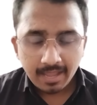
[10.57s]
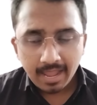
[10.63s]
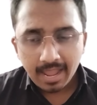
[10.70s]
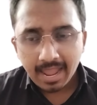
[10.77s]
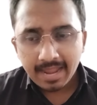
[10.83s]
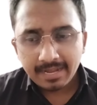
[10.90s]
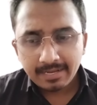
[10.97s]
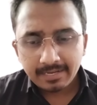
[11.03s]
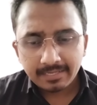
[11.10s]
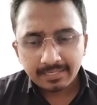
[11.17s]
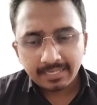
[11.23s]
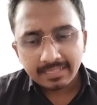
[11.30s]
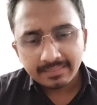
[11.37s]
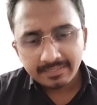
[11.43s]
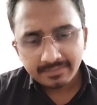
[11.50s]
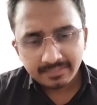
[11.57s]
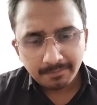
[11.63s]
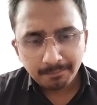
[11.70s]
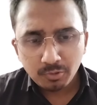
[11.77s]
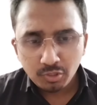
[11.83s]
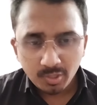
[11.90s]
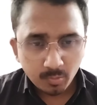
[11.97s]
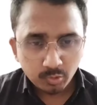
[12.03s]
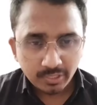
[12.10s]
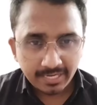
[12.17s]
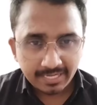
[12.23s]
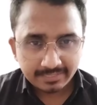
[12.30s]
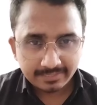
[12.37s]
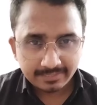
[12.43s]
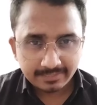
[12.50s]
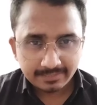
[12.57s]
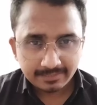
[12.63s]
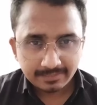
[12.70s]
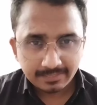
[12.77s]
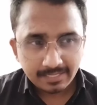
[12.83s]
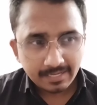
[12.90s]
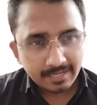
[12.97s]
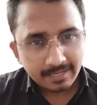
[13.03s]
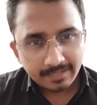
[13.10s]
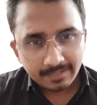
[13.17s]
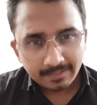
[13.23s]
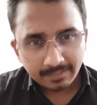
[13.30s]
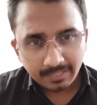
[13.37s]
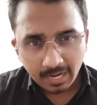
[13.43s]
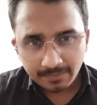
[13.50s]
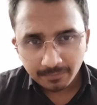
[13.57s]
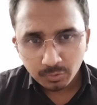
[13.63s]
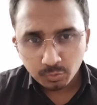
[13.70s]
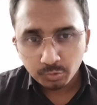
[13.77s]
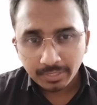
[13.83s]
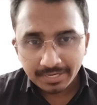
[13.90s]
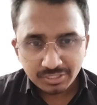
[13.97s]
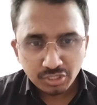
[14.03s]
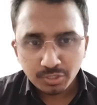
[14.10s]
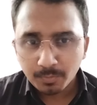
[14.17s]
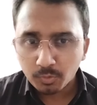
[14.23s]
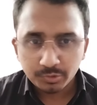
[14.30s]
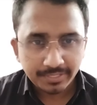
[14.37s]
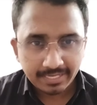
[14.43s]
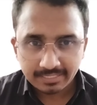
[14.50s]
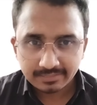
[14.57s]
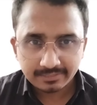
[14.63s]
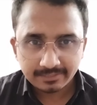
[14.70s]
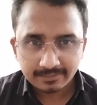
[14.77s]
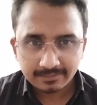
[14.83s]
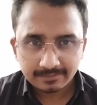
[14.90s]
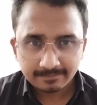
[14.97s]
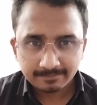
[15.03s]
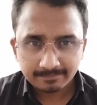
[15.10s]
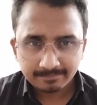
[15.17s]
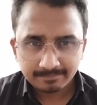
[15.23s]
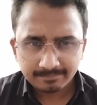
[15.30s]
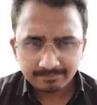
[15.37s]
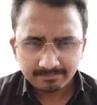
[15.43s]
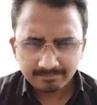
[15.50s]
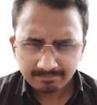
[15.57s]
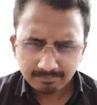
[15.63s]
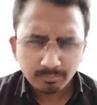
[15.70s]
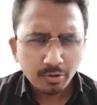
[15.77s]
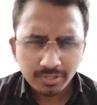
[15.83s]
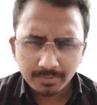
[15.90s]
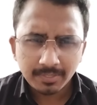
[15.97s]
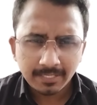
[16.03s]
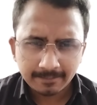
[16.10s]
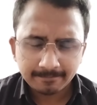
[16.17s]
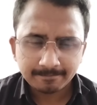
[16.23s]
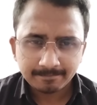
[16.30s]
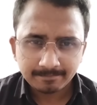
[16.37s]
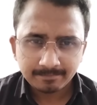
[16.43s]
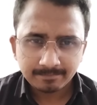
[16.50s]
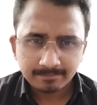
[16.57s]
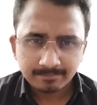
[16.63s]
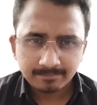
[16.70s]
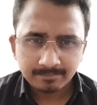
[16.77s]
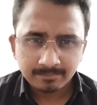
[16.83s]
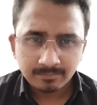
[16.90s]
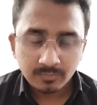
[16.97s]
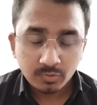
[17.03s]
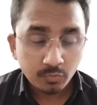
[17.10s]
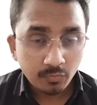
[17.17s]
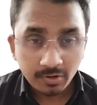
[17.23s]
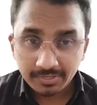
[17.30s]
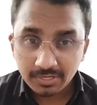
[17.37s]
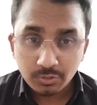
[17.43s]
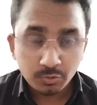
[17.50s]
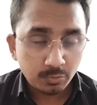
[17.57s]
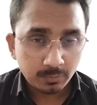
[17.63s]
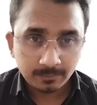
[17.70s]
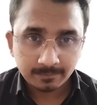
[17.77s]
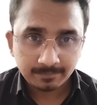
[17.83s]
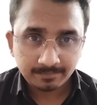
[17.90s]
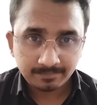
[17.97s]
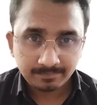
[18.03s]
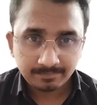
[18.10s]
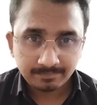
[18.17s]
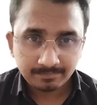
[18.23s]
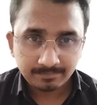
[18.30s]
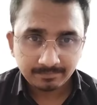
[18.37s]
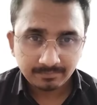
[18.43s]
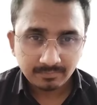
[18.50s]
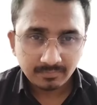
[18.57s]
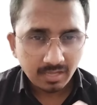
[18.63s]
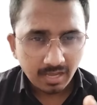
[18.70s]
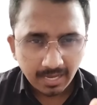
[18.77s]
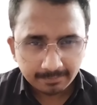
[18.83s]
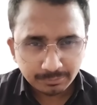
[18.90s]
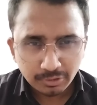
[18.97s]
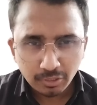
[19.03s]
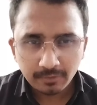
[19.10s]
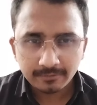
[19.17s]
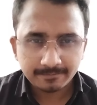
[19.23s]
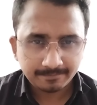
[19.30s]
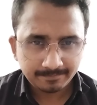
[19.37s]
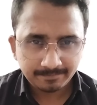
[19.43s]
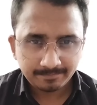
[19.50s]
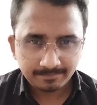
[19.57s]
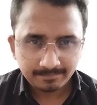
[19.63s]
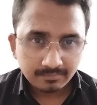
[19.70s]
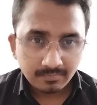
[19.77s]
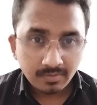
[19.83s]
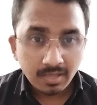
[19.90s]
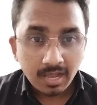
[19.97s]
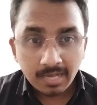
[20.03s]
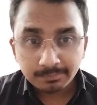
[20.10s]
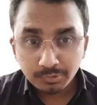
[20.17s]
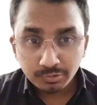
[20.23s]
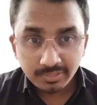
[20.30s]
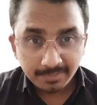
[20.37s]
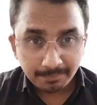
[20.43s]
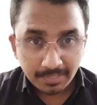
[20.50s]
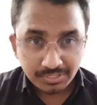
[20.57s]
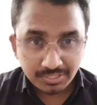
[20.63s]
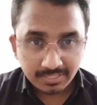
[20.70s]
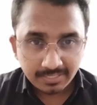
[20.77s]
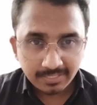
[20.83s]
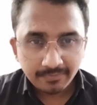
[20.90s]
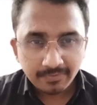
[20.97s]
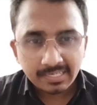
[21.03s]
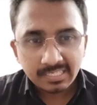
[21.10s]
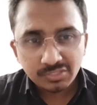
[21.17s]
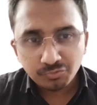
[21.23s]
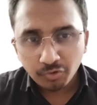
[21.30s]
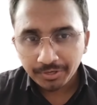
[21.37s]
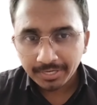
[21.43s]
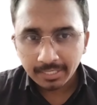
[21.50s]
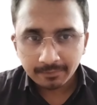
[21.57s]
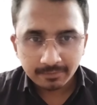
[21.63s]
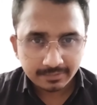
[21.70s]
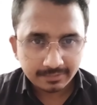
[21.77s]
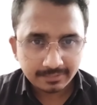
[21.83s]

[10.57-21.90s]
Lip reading: And can this simple pneumothorax convert to tension pneumothorax? Possibly. So what can you do? Observe. Observe this patient for at least 48 hours.